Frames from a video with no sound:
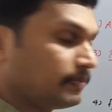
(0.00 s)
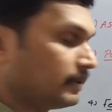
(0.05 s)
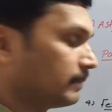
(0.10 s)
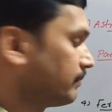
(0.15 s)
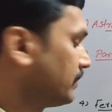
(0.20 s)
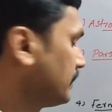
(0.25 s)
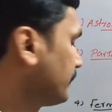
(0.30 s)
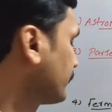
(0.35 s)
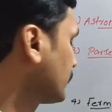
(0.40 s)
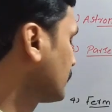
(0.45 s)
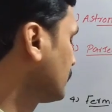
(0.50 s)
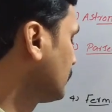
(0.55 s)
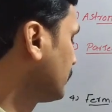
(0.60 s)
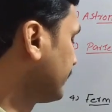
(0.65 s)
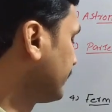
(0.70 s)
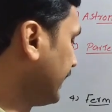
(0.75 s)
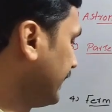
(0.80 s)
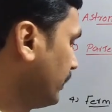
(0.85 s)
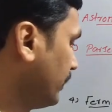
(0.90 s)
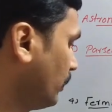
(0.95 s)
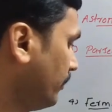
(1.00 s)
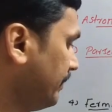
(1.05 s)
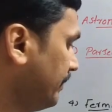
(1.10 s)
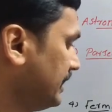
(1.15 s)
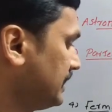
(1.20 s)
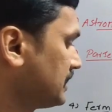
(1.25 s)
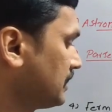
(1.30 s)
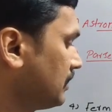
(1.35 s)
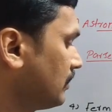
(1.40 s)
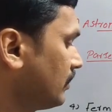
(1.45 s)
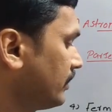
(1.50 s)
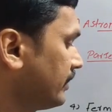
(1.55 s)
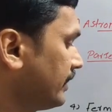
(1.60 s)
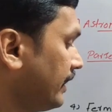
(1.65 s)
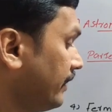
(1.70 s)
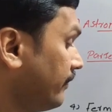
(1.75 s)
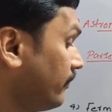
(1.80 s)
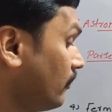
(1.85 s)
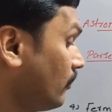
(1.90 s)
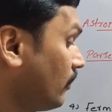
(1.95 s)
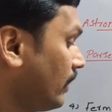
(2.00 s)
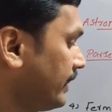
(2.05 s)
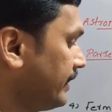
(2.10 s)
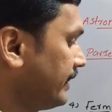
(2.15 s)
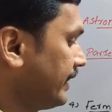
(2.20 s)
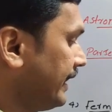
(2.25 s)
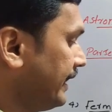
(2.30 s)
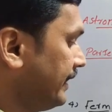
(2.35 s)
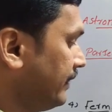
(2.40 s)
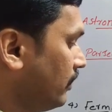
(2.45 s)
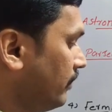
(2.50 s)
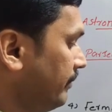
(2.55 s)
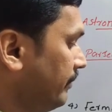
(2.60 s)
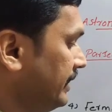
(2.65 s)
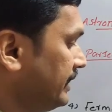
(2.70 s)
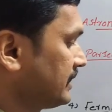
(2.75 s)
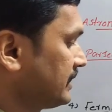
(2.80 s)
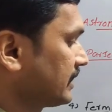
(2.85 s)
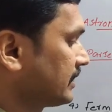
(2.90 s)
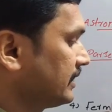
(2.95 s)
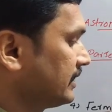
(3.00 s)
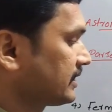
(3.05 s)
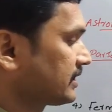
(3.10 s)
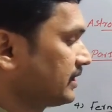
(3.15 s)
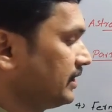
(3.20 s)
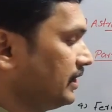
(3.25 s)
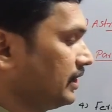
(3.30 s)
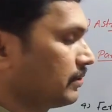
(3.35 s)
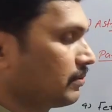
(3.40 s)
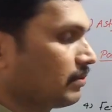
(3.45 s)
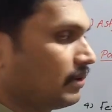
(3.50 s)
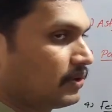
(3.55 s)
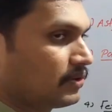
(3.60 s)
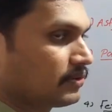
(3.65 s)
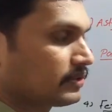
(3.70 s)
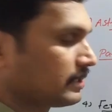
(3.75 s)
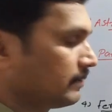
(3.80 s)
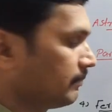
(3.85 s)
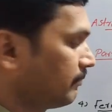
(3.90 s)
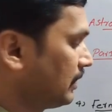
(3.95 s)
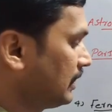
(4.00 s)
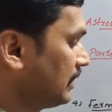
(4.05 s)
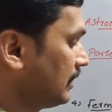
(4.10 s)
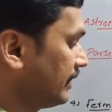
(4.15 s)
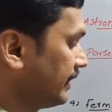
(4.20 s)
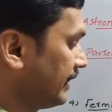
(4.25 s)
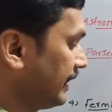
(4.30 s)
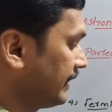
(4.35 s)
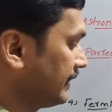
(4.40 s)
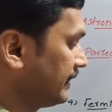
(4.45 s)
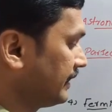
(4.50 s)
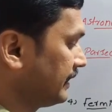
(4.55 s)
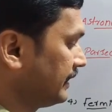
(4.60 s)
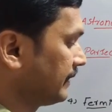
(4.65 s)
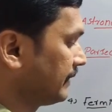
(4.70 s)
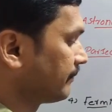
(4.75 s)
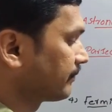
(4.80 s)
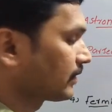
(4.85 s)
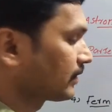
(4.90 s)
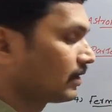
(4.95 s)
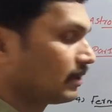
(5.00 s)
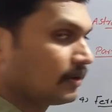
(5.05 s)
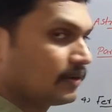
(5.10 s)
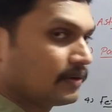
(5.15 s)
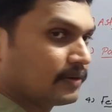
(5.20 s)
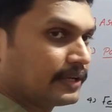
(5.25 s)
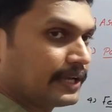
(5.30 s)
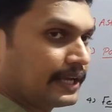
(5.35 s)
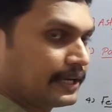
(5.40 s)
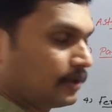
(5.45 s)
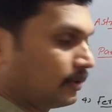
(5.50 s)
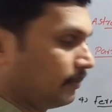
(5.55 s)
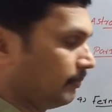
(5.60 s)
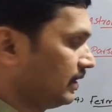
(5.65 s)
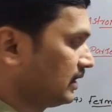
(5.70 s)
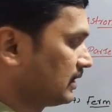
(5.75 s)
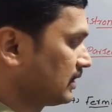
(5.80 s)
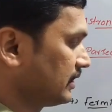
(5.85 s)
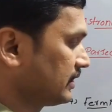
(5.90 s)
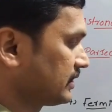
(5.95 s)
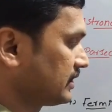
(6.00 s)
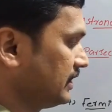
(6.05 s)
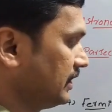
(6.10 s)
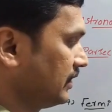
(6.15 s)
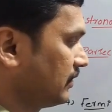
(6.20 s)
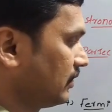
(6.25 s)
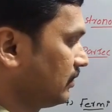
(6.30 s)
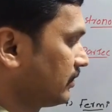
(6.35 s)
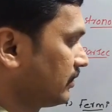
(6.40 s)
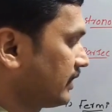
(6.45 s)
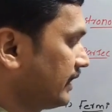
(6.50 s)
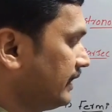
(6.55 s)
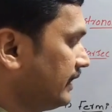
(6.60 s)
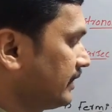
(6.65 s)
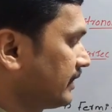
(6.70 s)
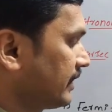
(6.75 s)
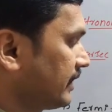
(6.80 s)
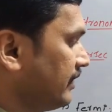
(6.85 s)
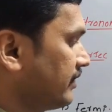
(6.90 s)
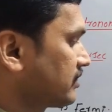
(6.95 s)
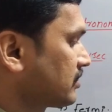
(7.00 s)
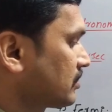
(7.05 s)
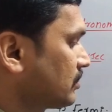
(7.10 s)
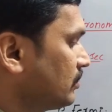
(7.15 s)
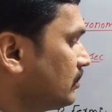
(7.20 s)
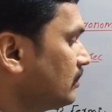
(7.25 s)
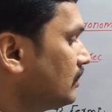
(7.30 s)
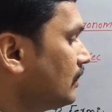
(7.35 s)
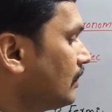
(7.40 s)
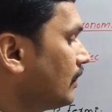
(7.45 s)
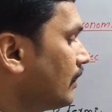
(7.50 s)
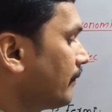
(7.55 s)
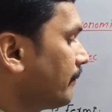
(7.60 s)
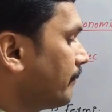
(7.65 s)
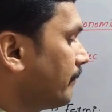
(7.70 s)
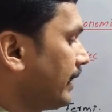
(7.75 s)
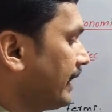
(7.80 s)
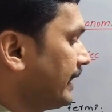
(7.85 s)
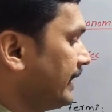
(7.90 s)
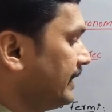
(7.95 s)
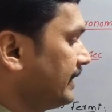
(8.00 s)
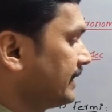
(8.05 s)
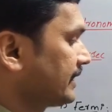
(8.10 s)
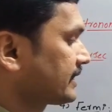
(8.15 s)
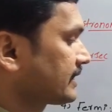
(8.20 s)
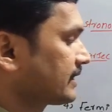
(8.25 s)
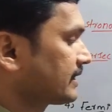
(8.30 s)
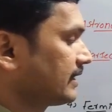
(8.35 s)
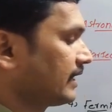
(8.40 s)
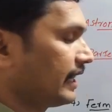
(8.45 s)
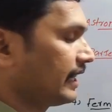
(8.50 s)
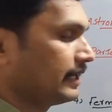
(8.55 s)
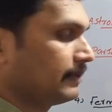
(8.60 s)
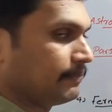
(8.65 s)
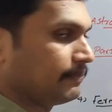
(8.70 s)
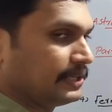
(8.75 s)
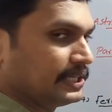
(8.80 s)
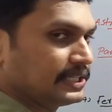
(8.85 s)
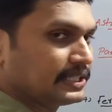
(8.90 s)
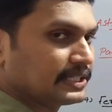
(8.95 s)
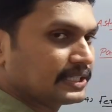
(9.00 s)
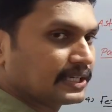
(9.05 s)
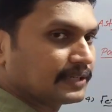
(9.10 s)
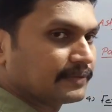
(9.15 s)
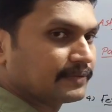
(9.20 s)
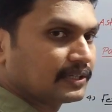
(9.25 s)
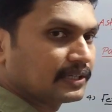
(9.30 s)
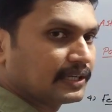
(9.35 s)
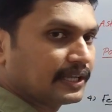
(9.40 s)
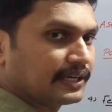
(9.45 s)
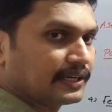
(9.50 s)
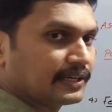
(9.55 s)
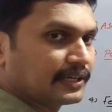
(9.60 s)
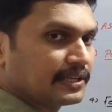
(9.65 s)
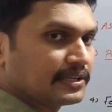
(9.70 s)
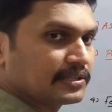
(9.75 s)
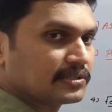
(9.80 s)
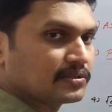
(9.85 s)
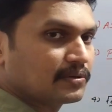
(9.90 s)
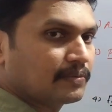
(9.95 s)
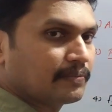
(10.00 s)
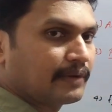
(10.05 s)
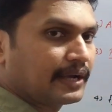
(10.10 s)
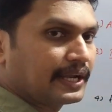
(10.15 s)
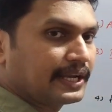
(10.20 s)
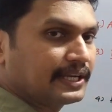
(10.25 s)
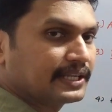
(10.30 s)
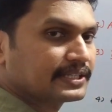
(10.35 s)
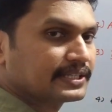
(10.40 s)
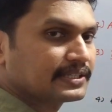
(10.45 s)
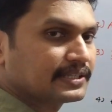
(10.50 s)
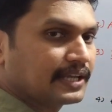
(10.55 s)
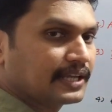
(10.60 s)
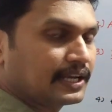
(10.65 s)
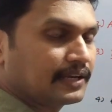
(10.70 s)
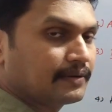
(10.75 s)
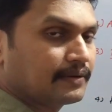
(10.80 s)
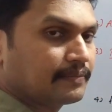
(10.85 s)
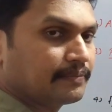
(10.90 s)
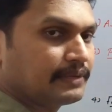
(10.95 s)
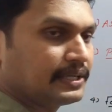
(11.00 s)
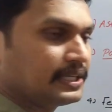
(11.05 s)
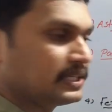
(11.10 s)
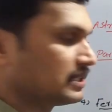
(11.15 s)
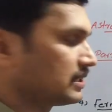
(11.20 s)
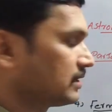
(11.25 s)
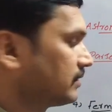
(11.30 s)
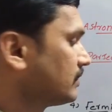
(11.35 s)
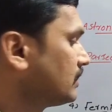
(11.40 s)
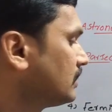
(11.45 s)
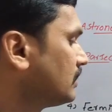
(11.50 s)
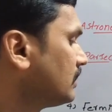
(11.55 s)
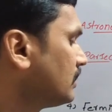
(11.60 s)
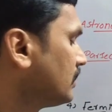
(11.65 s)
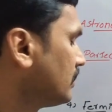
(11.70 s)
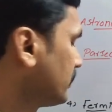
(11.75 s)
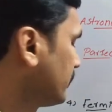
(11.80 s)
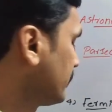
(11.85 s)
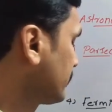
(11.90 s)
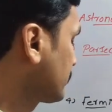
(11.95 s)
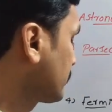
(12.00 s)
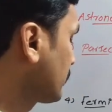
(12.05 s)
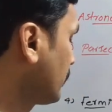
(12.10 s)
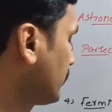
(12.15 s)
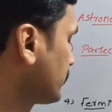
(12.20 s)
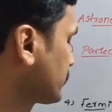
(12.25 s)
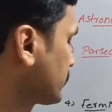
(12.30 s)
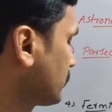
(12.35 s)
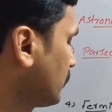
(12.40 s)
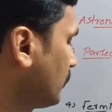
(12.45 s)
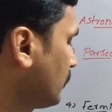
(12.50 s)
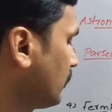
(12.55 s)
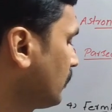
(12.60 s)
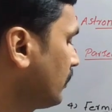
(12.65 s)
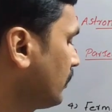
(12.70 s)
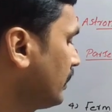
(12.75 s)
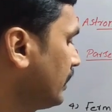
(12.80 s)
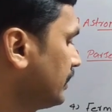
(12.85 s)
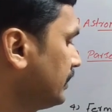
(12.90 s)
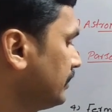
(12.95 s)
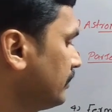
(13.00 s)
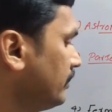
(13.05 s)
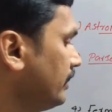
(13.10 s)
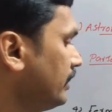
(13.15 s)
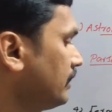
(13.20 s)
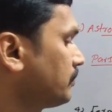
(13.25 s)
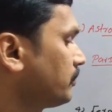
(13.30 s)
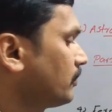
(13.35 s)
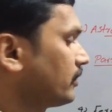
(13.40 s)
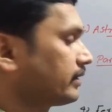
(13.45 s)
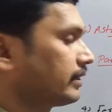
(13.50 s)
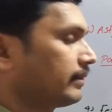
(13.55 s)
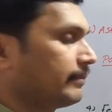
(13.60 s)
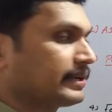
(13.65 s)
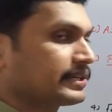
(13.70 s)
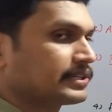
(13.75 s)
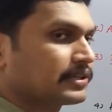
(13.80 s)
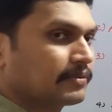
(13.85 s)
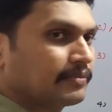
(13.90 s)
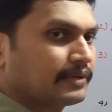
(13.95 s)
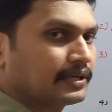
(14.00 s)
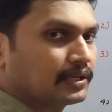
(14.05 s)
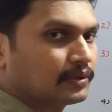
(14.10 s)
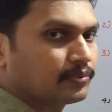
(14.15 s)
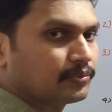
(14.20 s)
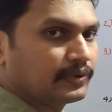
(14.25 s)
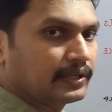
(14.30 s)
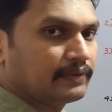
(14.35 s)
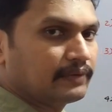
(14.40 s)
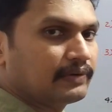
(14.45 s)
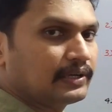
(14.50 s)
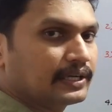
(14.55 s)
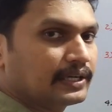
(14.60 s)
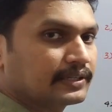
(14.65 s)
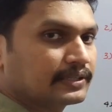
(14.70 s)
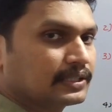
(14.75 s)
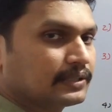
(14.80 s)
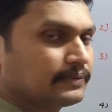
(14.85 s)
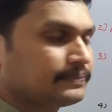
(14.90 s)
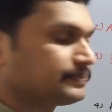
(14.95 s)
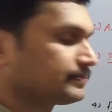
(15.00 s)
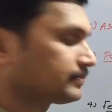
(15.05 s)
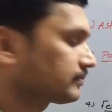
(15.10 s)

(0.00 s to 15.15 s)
people. Nanometer. Now 1 nanometer is equal to symbol Nm. Nanometer is equal to 10 raised to minus 9 meter. 10 raised to minus 9 meter. This is also a unit for the measurement of wavelength.